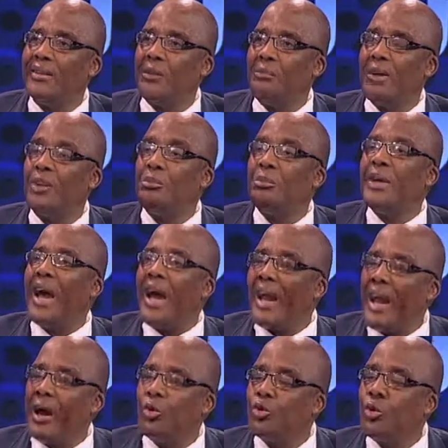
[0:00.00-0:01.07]
They must be
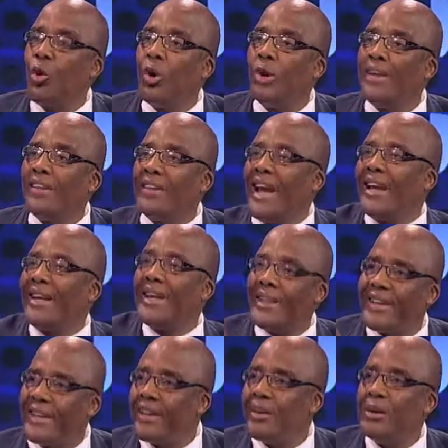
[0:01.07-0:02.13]
allowed to order
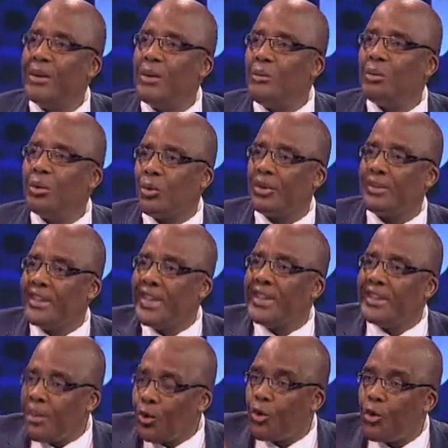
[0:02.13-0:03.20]
directly, because
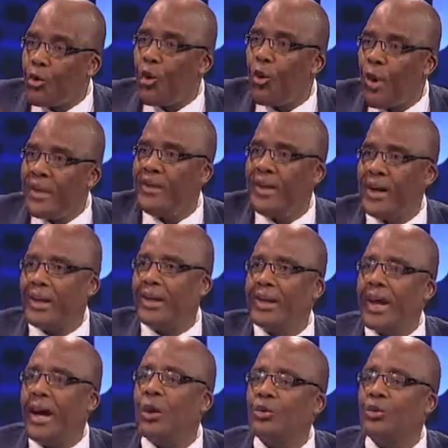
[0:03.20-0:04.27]
then they'll know when they are
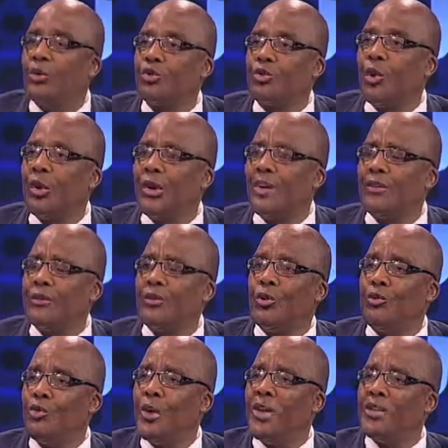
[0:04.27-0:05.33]
running out of stock instead
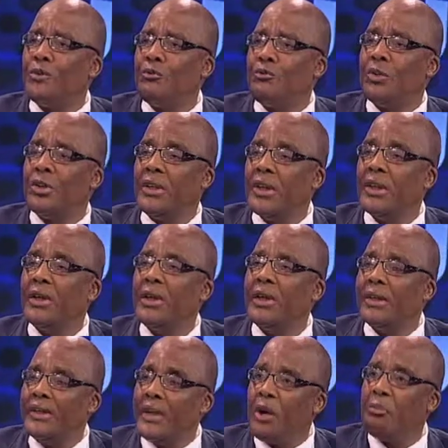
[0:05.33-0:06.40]
of waiting for the
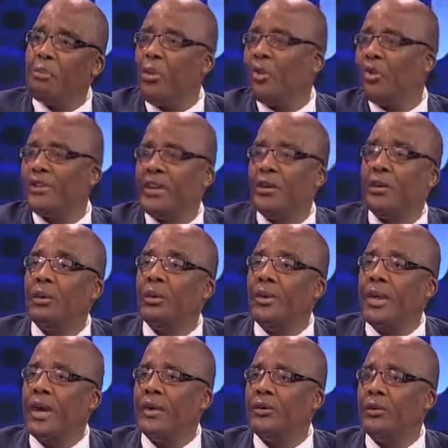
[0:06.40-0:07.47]
depots and all
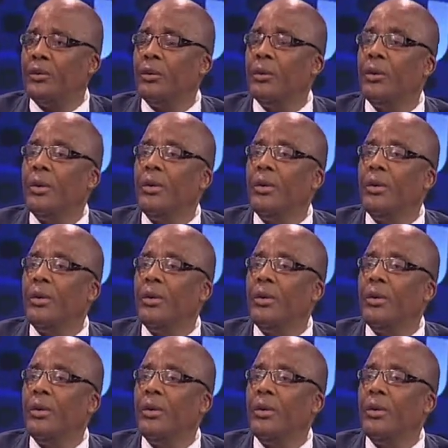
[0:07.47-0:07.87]
that, you know.